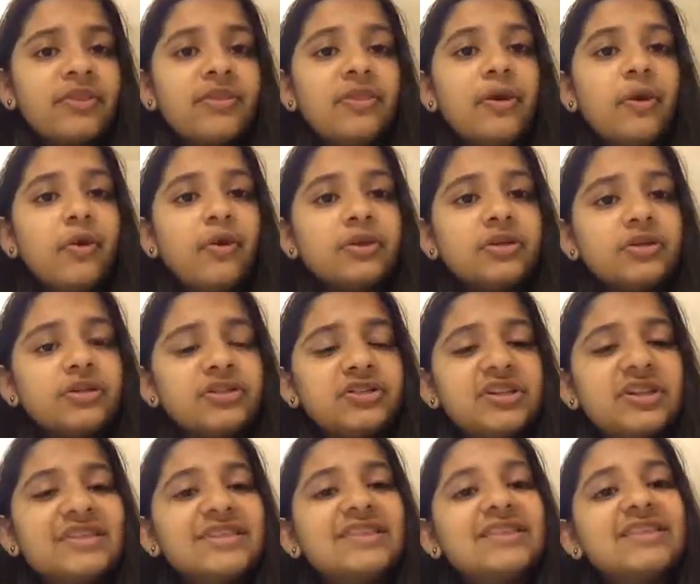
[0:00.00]
the oral
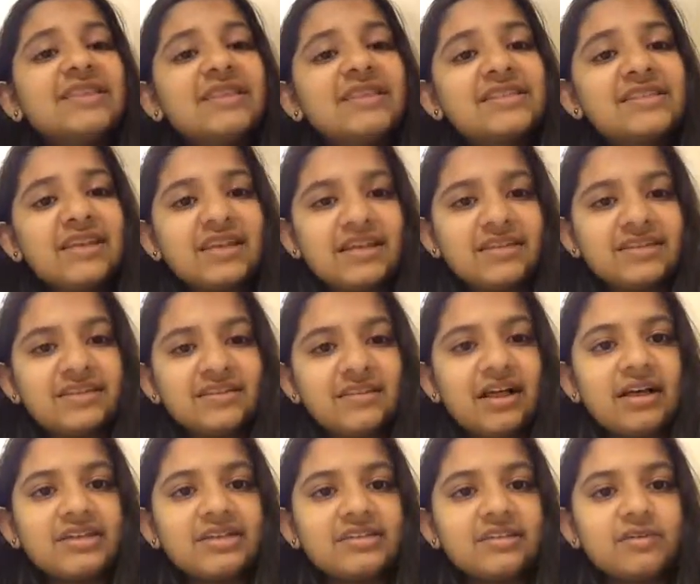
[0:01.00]
stress is in the second to
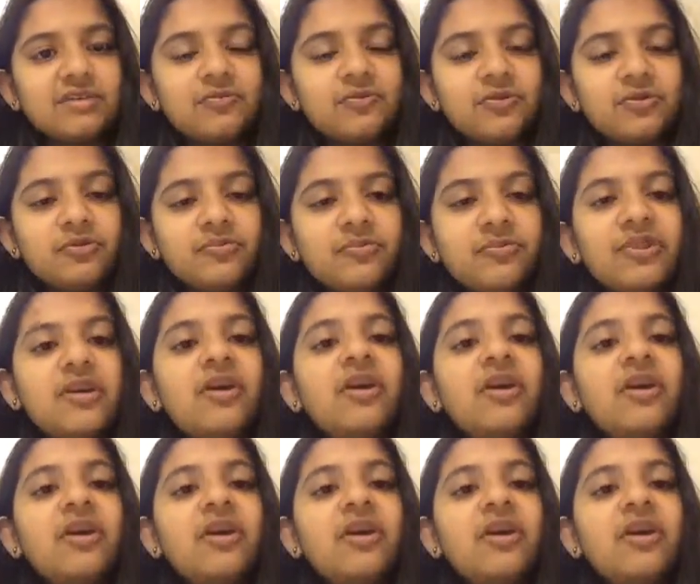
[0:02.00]
last syllable.